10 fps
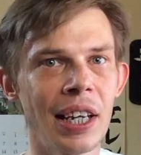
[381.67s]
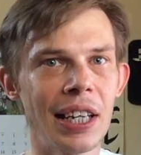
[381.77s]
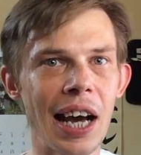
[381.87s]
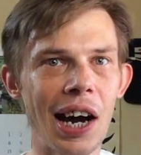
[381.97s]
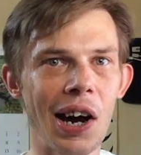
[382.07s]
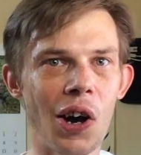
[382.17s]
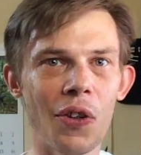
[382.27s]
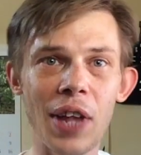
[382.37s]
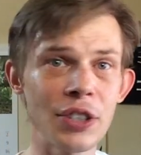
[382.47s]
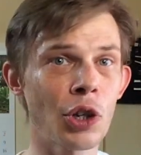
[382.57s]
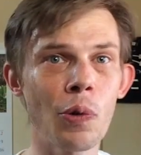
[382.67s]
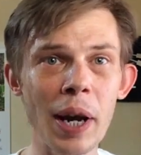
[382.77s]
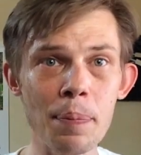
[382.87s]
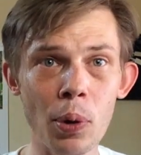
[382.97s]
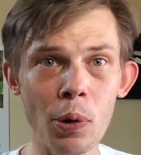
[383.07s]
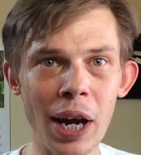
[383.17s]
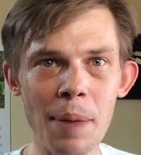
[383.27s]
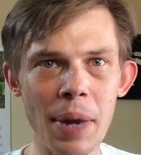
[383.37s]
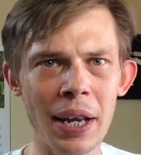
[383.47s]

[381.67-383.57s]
Now, that's a great program,